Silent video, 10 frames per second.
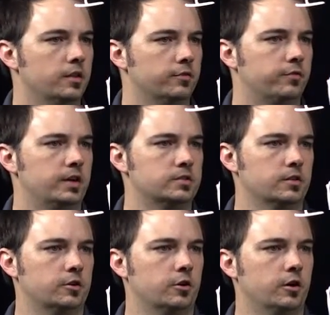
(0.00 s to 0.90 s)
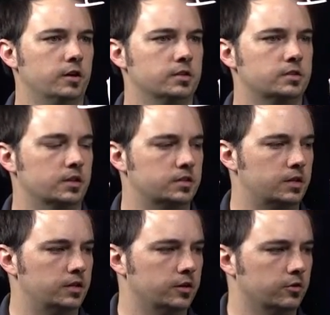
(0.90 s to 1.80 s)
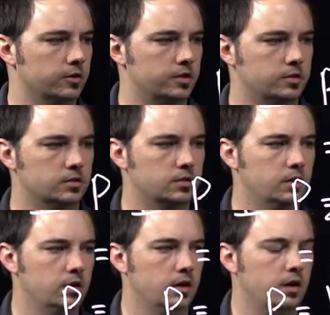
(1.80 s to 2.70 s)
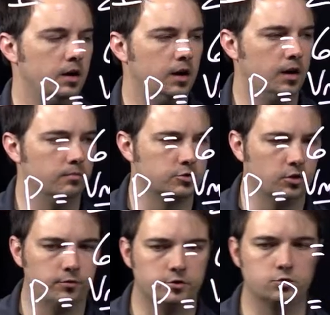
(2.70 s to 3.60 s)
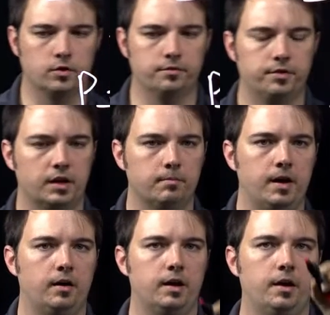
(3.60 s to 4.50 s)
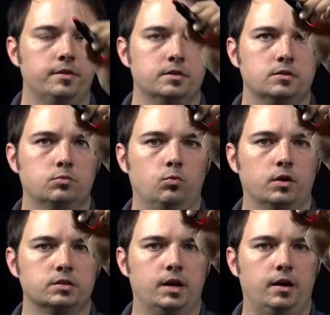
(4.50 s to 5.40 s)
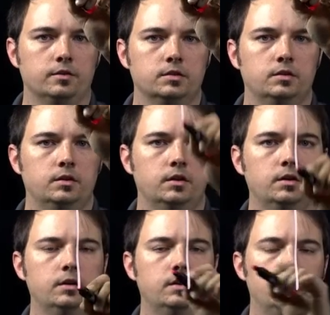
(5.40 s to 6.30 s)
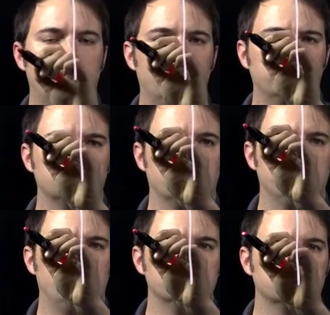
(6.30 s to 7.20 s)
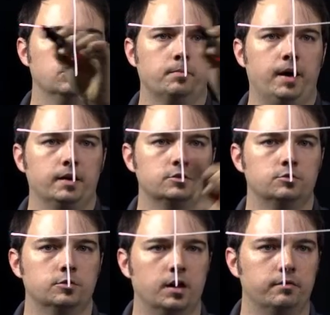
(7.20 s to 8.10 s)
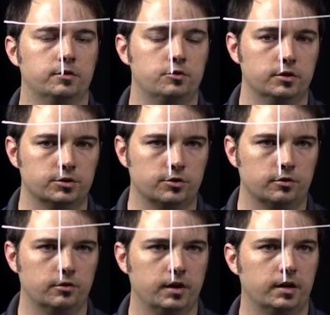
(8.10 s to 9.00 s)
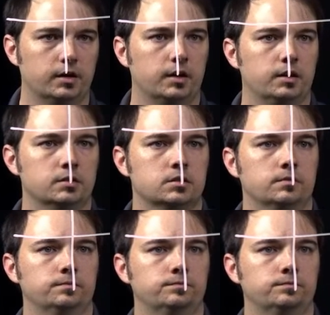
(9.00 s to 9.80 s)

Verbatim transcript: The phase of the current is 16 degrees. So if we sort of think about how this works out, I sort of always look back to kind of the unit circle kind of case.